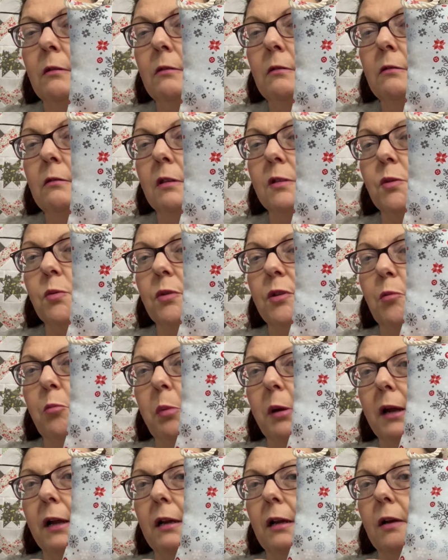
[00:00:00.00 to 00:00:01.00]
that's what the
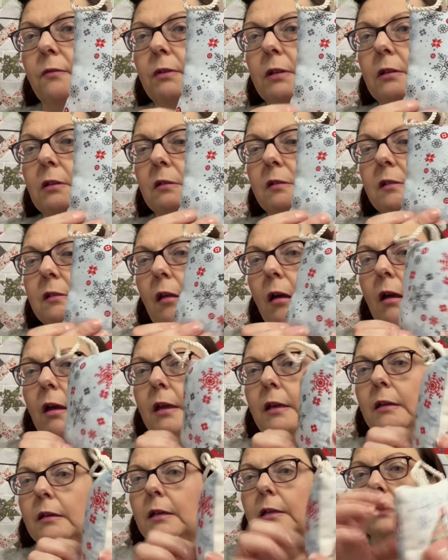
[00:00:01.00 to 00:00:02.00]
back of it looks
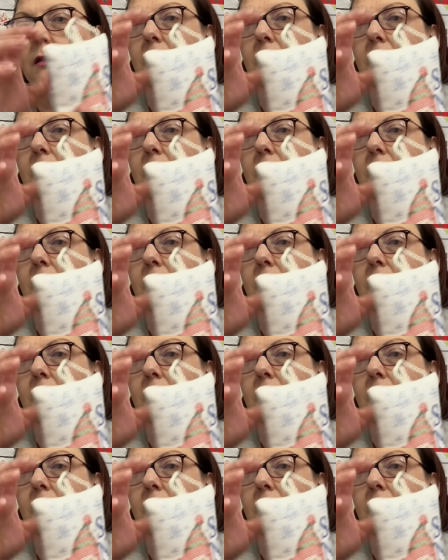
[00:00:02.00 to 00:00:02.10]
like. And